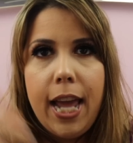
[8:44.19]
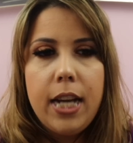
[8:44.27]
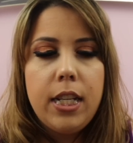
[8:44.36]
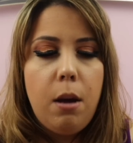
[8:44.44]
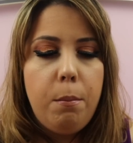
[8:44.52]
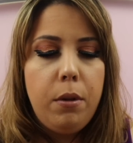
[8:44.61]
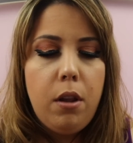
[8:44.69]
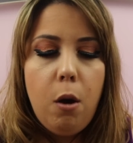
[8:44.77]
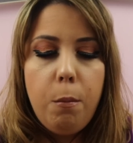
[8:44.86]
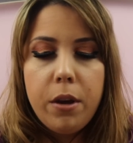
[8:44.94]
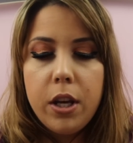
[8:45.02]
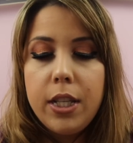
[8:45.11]
that down
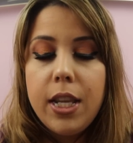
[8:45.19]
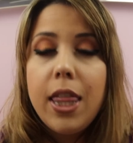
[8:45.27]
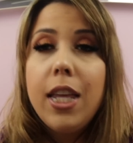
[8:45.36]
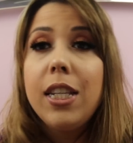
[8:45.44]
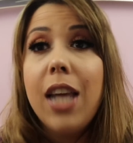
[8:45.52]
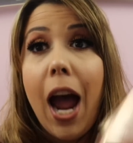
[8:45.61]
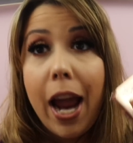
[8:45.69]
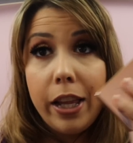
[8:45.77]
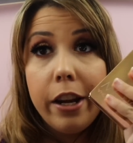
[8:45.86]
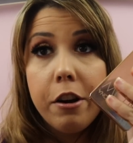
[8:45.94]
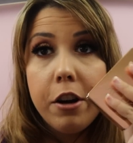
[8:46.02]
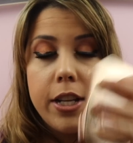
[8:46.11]
below because this
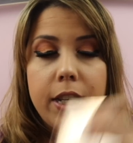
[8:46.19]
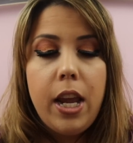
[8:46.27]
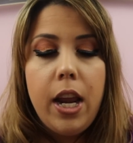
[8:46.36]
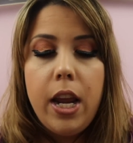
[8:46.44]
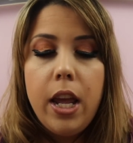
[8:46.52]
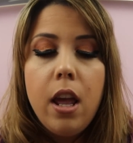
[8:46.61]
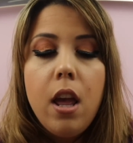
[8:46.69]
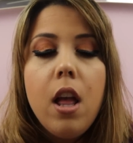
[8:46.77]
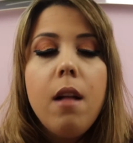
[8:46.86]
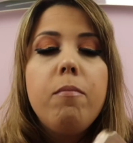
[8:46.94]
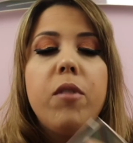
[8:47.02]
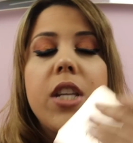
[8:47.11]
highlighter is in it.
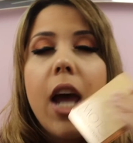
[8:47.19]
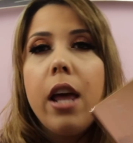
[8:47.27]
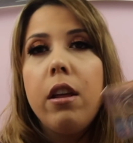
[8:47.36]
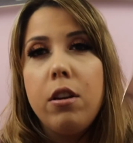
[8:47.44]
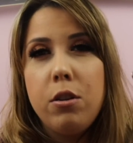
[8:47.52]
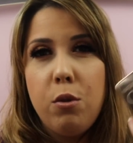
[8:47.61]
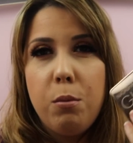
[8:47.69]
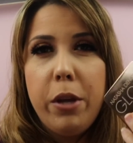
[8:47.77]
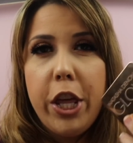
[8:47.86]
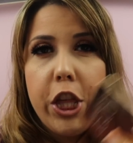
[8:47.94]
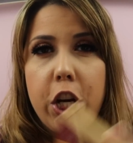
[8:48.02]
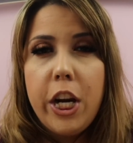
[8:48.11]
This highlighter is
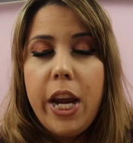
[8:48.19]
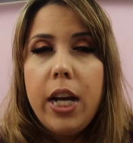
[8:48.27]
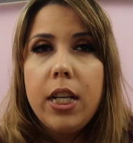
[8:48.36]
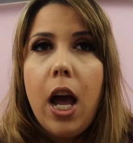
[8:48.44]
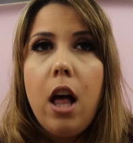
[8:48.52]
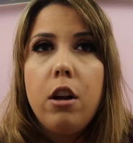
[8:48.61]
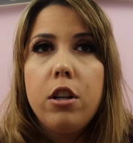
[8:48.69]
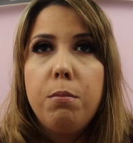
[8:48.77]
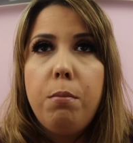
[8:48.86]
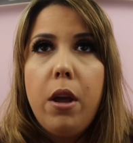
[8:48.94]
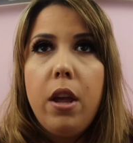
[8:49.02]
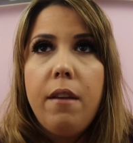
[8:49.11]
normally $38,
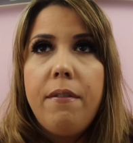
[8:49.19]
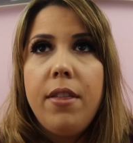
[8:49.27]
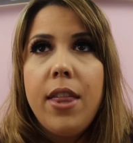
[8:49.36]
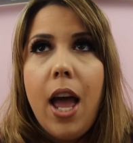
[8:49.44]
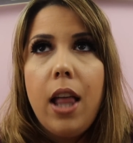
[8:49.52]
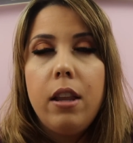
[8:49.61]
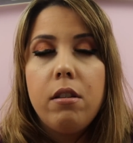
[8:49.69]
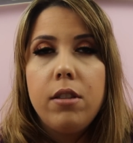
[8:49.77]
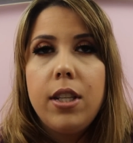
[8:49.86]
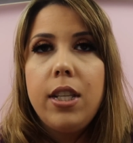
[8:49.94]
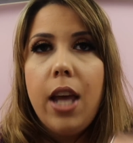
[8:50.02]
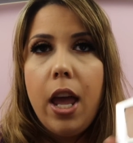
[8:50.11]
but if in that little
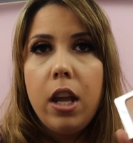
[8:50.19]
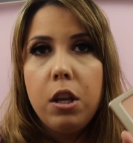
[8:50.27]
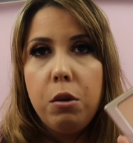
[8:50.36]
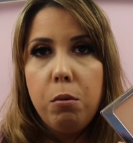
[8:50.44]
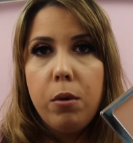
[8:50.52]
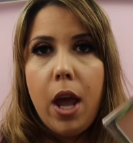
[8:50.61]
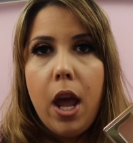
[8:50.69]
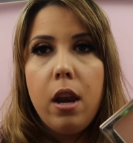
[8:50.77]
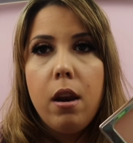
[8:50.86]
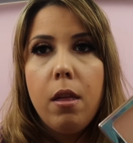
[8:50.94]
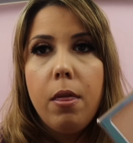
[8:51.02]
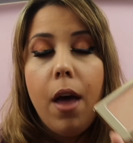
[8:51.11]
set you
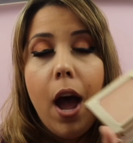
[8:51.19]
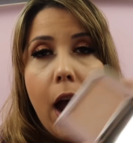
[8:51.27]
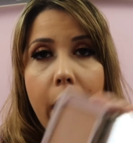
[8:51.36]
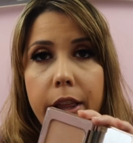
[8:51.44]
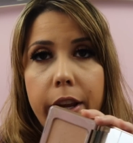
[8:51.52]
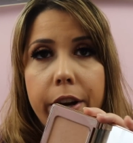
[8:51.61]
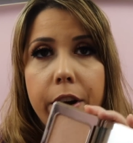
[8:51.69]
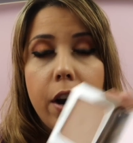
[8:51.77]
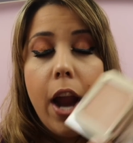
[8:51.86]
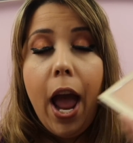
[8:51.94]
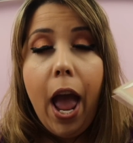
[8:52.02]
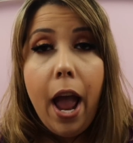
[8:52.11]
get the
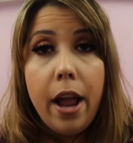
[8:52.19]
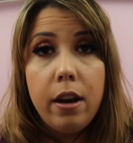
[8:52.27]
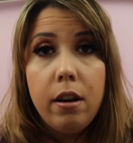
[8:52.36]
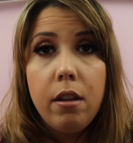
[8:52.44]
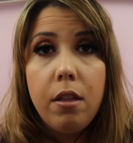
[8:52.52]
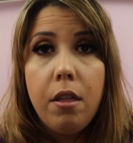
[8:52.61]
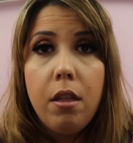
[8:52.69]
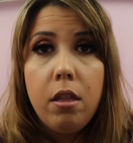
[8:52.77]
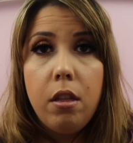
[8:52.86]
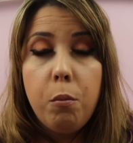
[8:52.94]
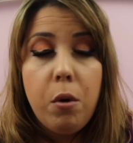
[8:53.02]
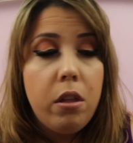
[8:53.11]
highlighter and
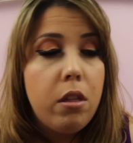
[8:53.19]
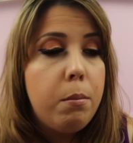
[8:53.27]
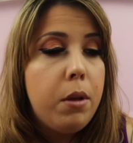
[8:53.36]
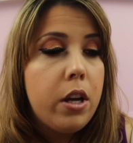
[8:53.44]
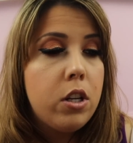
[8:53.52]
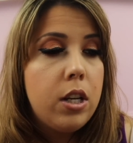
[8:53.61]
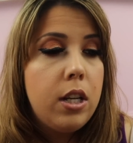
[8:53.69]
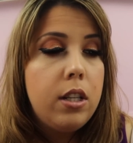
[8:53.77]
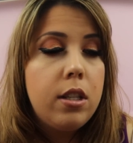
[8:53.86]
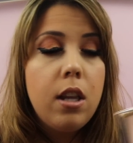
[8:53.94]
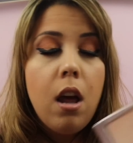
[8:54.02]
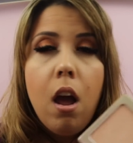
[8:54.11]
one of the
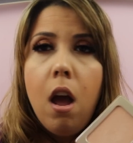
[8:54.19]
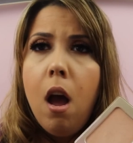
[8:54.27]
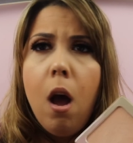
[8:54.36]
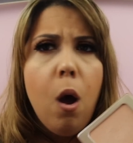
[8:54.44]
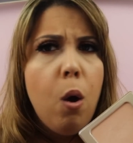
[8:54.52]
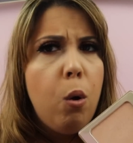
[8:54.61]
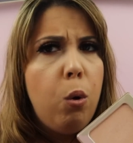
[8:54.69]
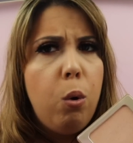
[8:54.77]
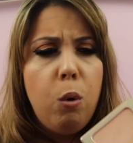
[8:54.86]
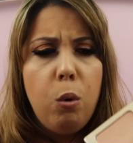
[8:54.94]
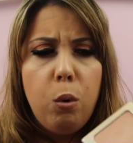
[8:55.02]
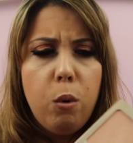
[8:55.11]
blushes.
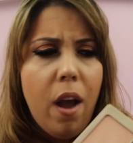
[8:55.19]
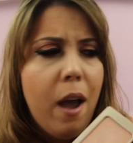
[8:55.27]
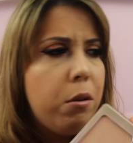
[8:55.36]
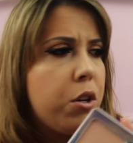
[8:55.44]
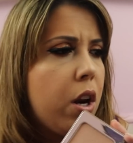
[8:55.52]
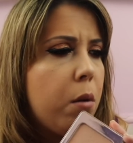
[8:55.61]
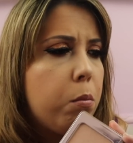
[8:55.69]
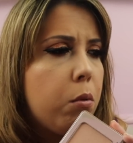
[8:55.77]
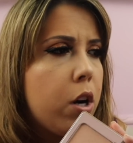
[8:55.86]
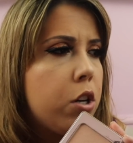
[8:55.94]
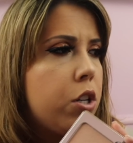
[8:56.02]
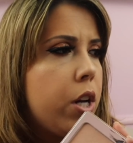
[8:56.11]
Whew, I wish I had a
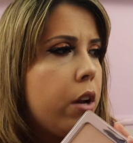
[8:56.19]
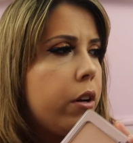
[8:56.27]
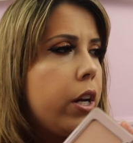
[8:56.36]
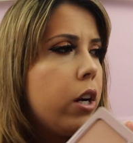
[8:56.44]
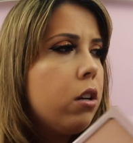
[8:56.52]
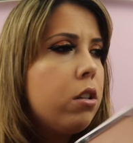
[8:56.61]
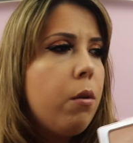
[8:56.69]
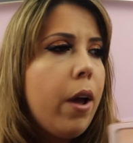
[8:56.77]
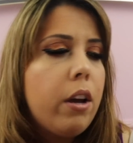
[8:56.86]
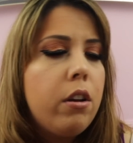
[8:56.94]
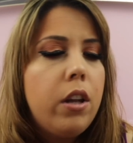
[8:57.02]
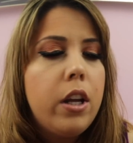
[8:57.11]
brush down here so
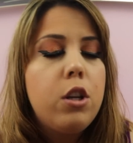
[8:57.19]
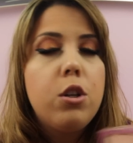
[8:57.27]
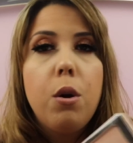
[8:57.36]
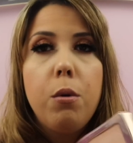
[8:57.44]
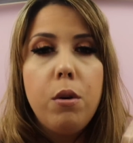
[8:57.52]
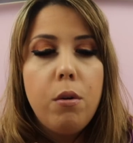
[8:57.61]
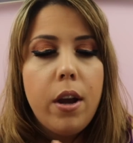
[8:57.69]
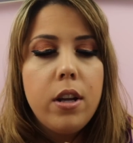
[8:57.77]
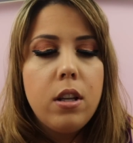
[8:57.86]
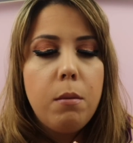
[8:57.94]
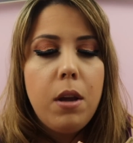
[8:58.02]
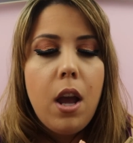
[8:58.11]
I could like show you
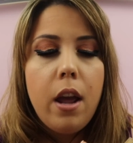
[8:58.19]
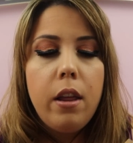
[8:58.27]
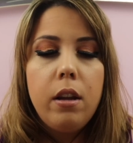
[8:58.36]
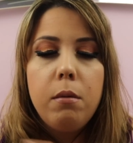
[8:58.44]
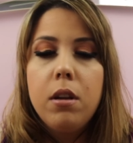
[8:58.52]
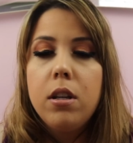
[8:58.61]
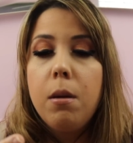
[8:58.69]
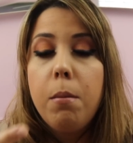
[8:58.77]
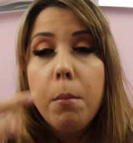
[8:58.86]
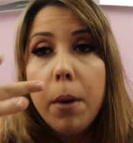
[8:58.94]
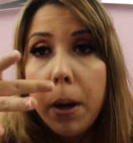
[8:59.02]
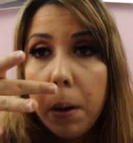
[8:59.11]
guys. Let me highlight the tip
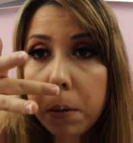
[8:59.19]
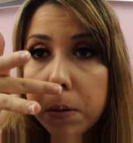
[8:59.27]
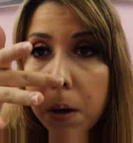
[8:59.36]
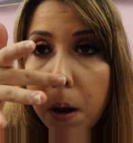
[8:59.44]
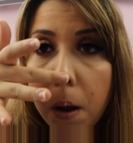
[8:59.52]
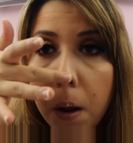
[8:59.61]
of my nose.